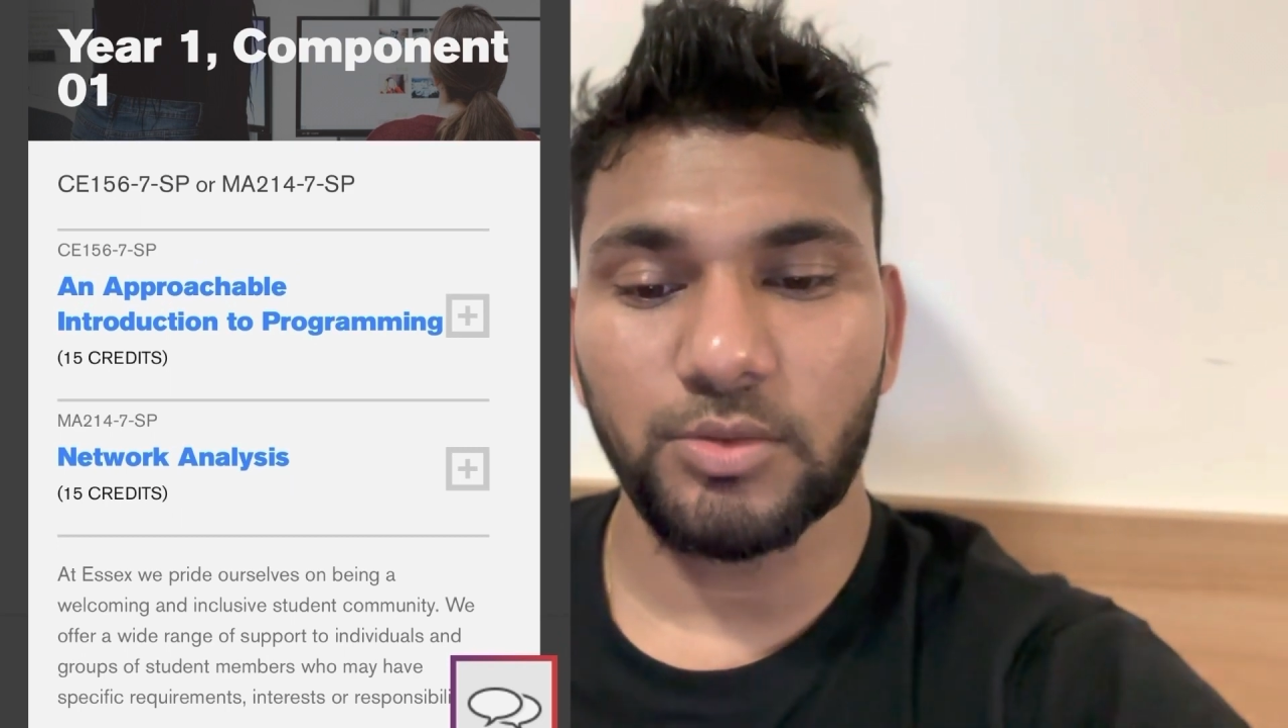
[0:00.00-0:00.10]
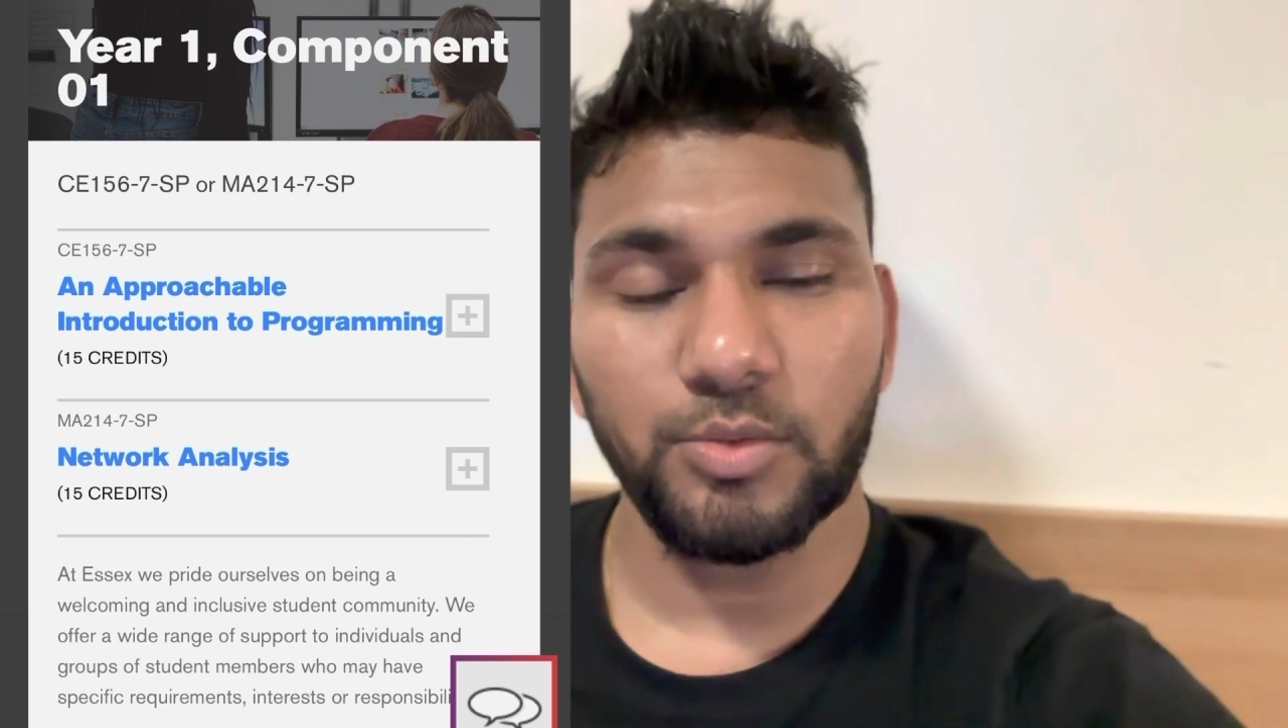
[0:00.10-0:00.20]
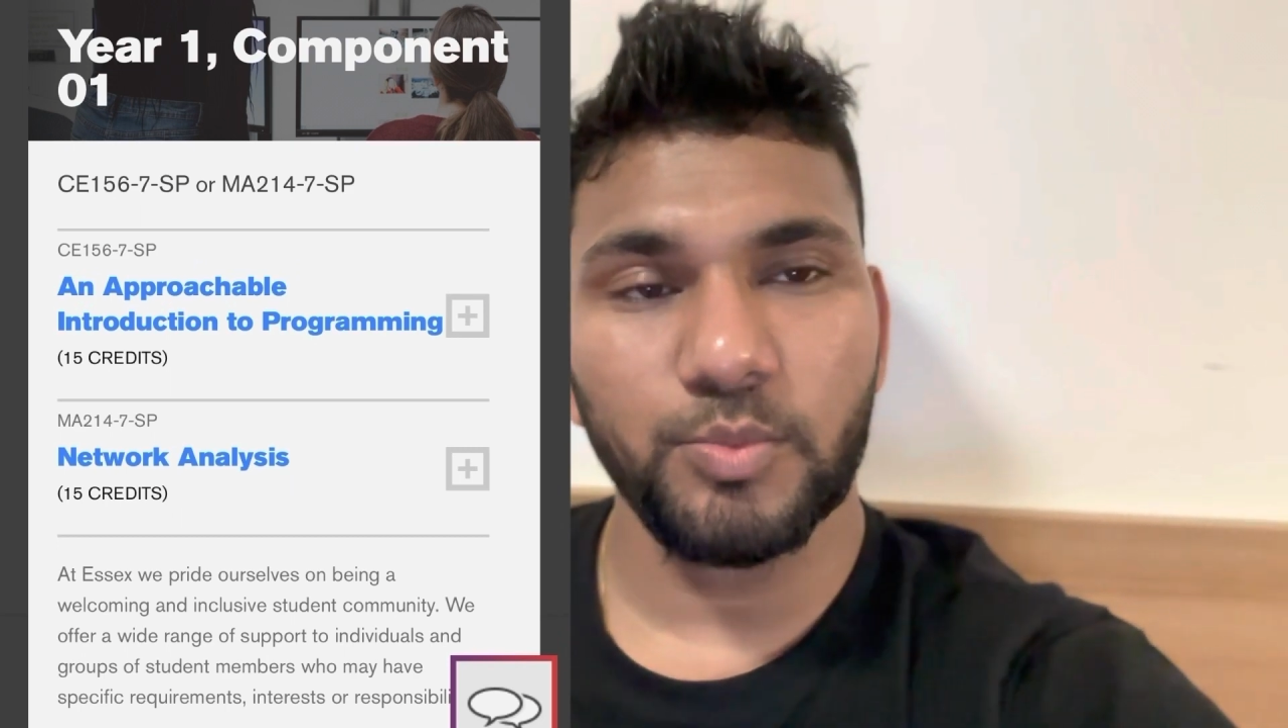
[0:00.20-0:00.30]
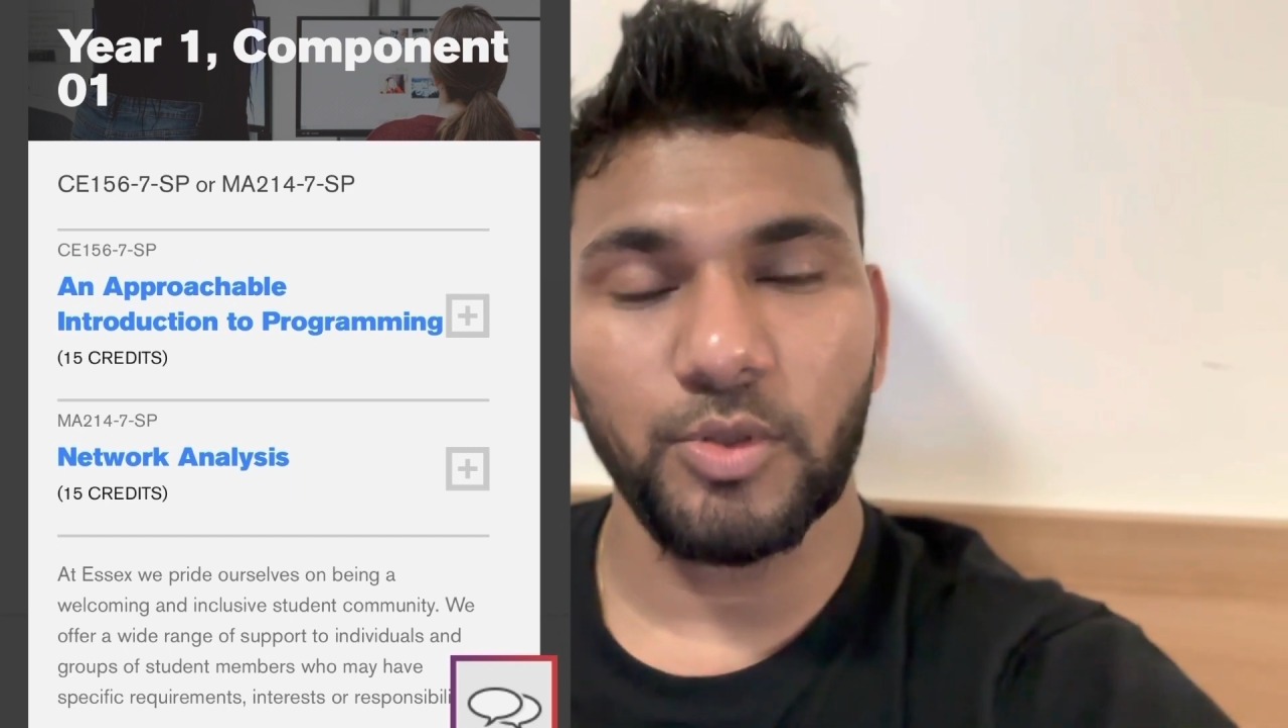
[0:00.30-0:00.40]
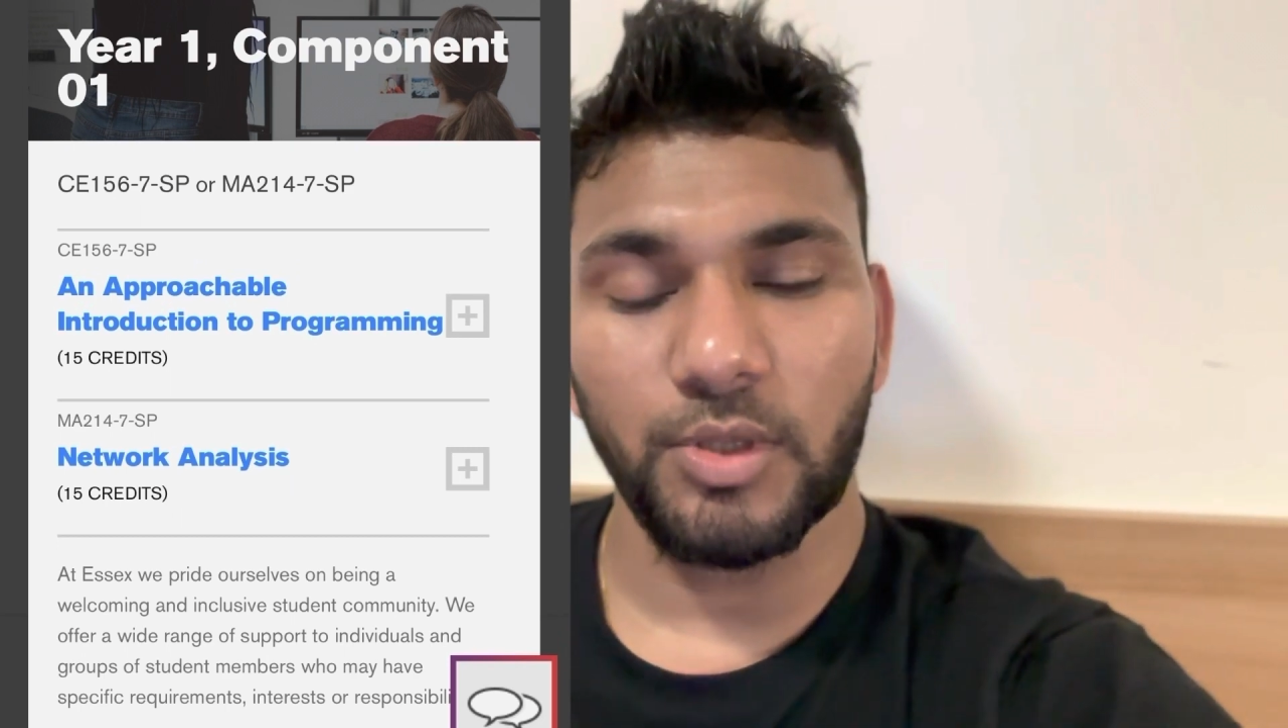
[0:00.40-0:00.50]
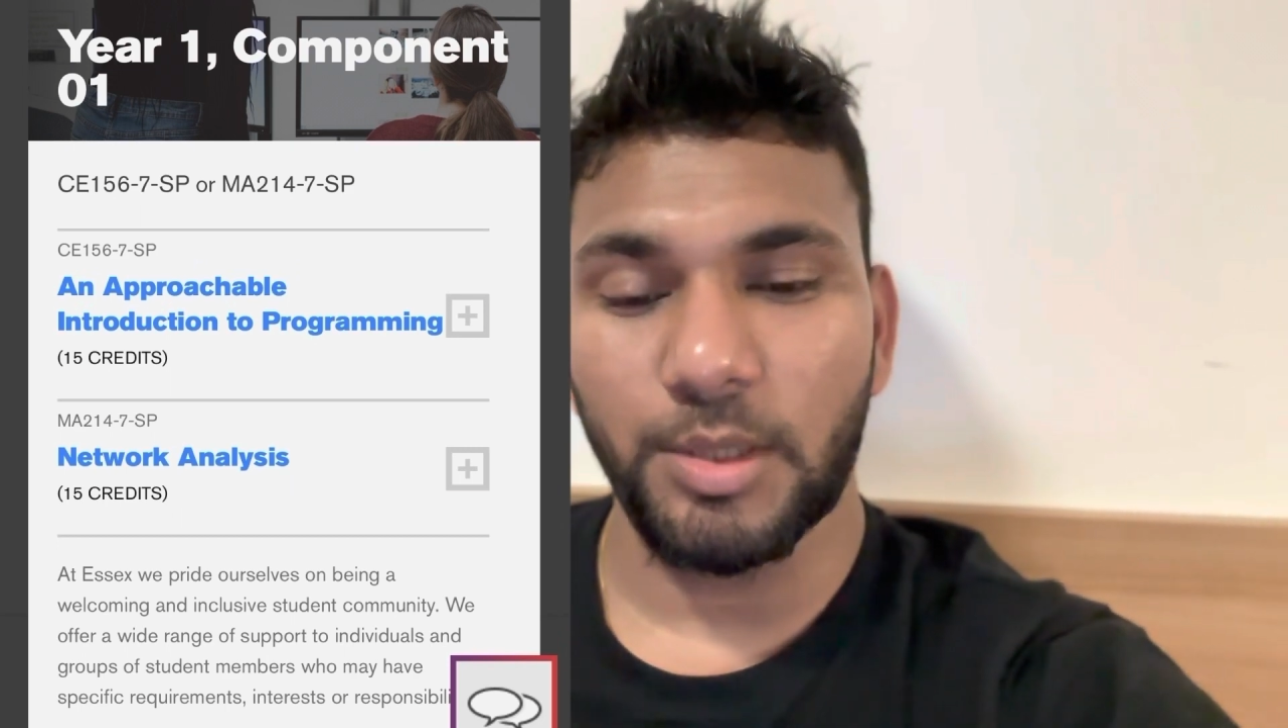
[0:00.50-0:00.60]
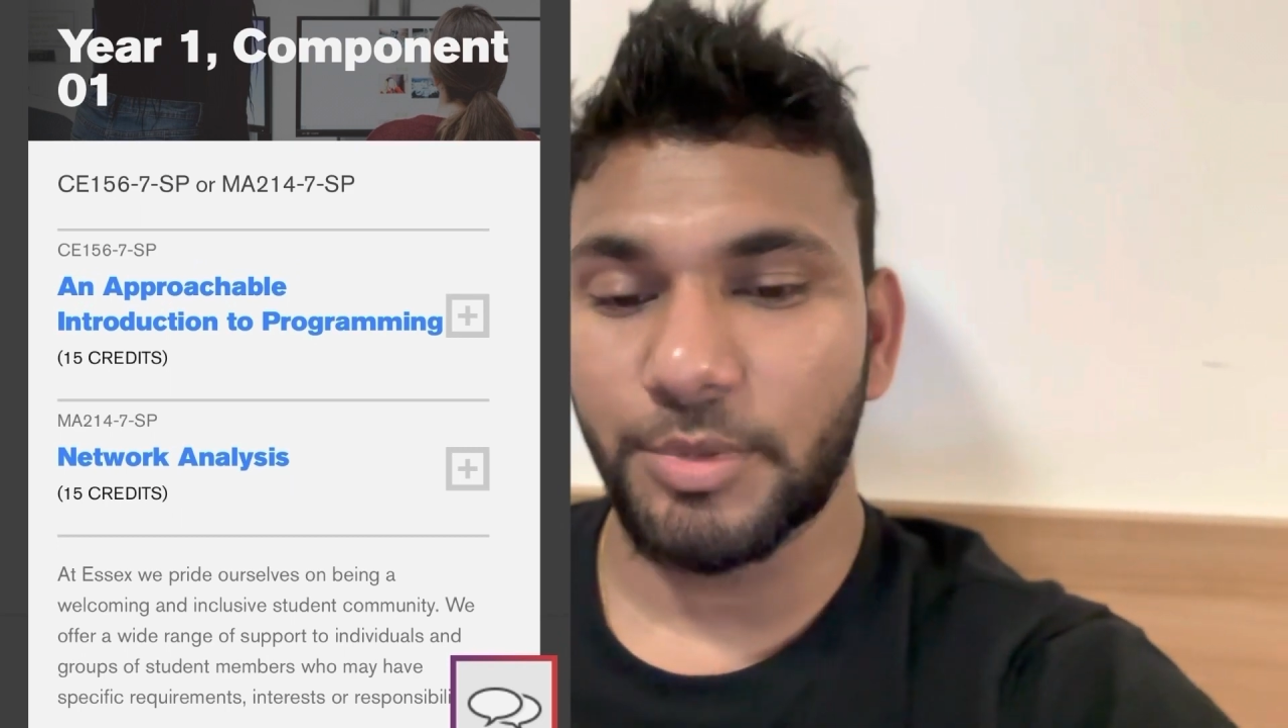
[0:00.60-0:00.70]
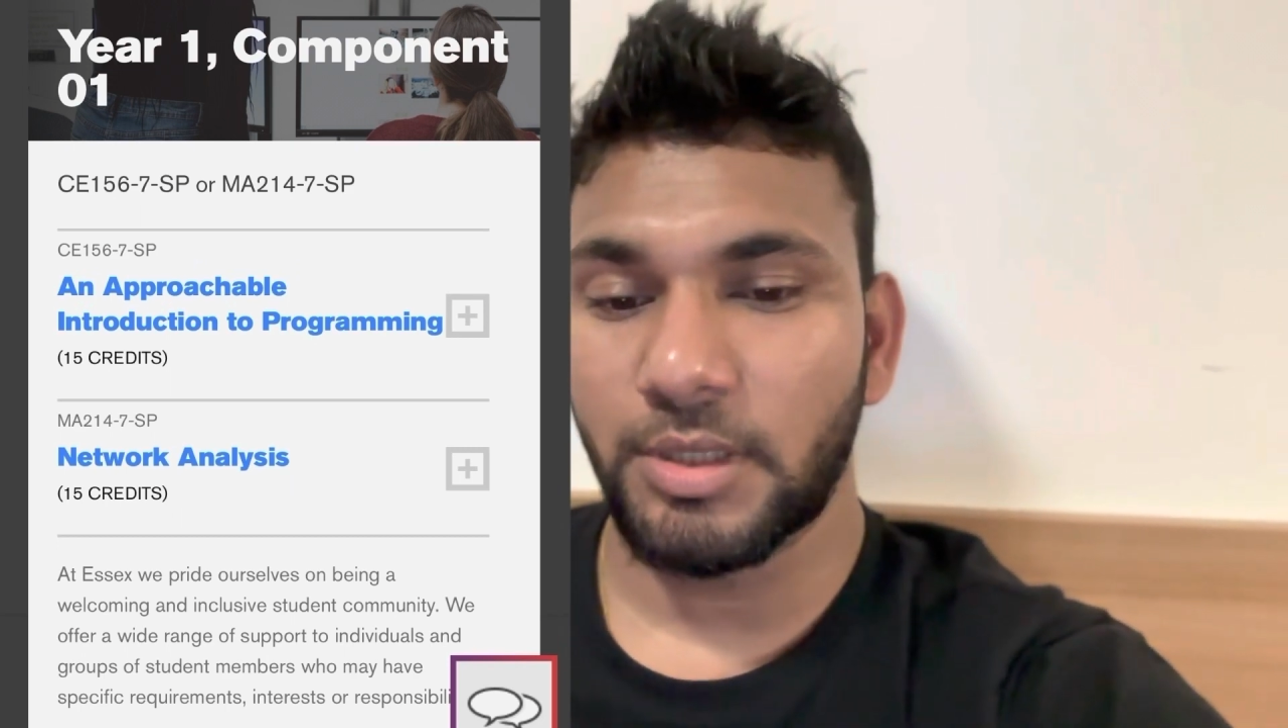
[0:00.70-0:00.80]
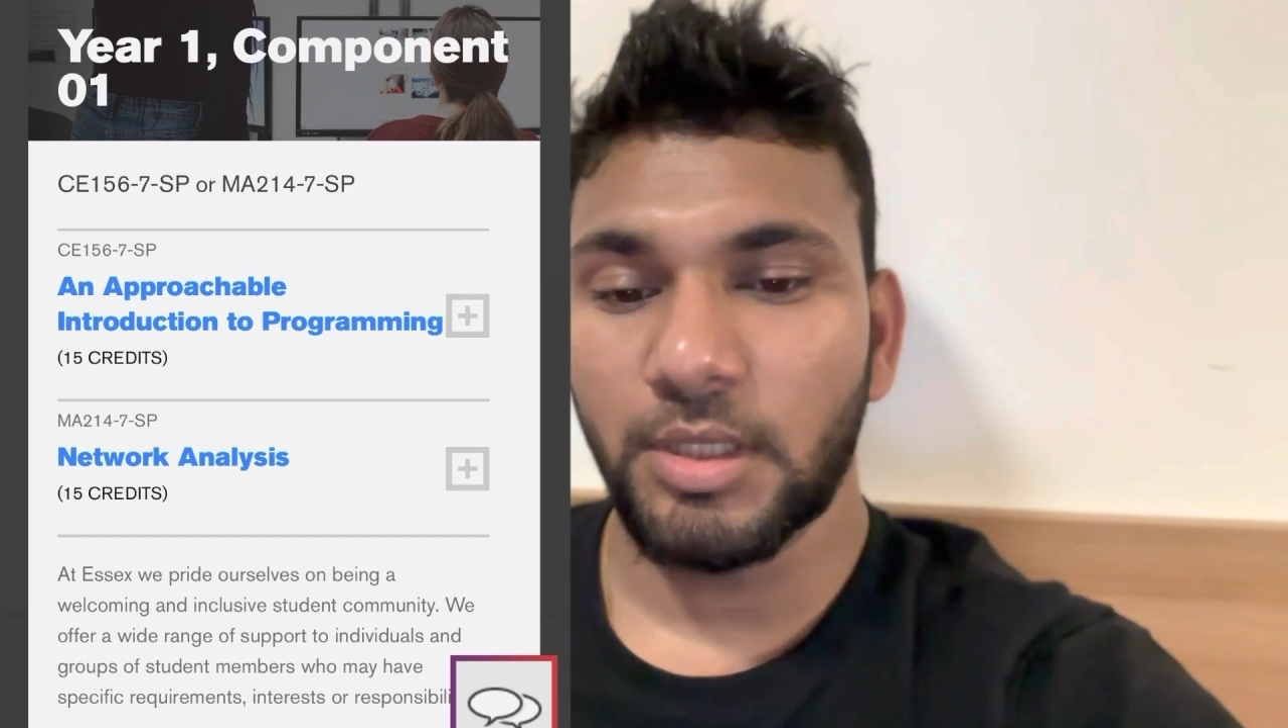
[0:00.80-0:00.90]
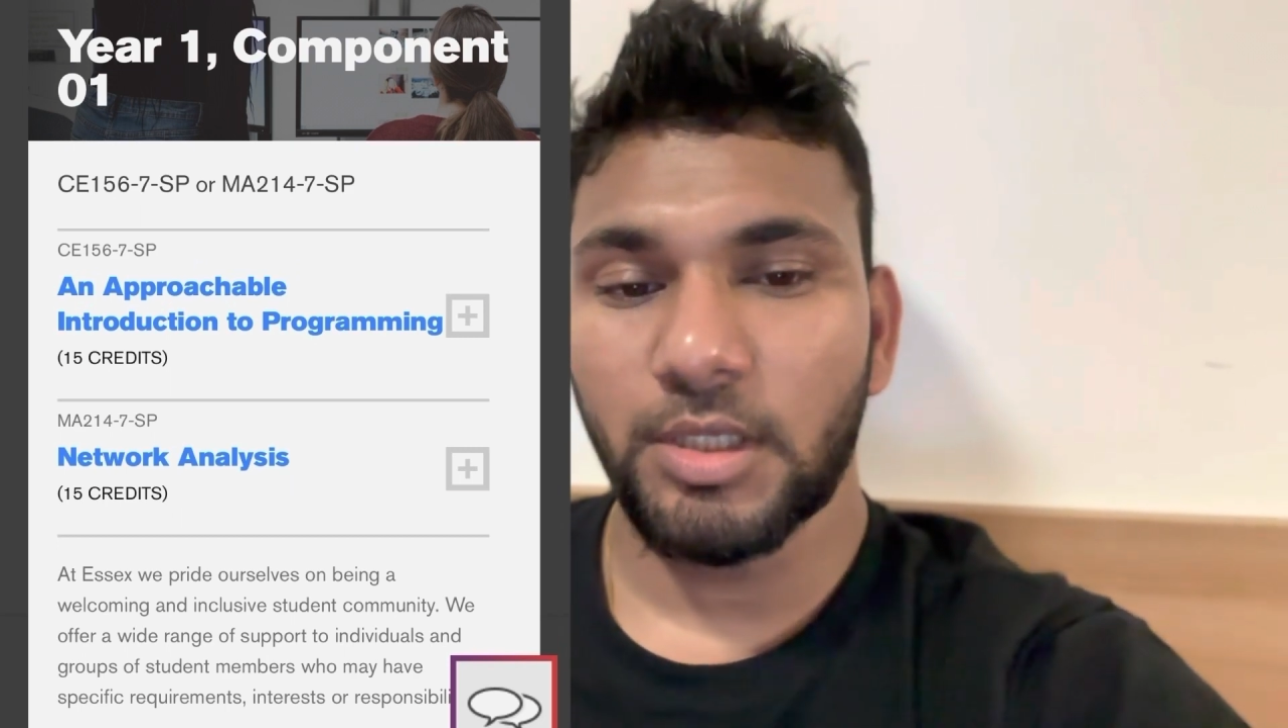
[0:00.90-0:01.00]
to
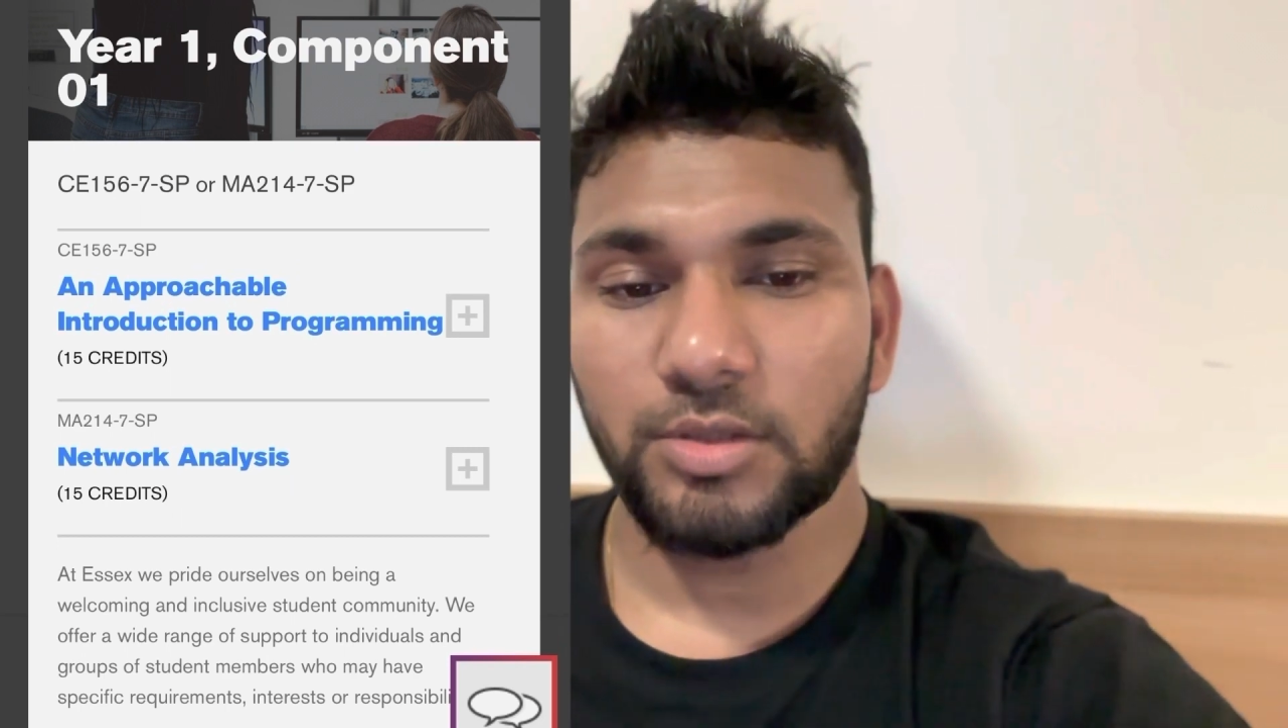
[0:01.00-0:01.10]
programming.